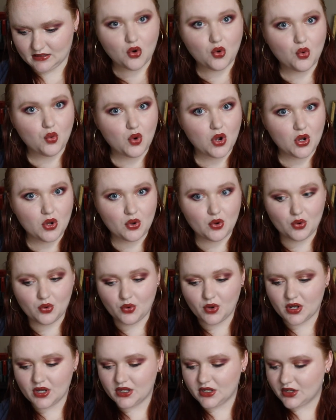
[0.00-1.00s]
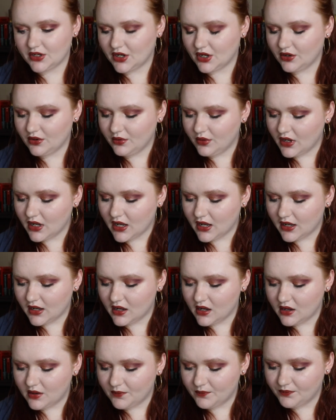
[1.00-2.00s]
whoa, you know,
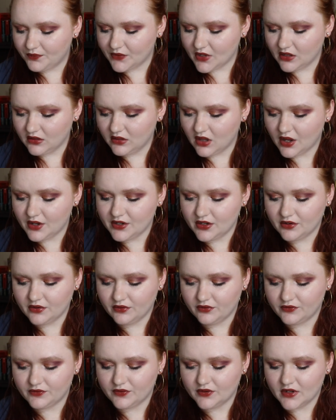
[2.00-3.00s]
um, a lot of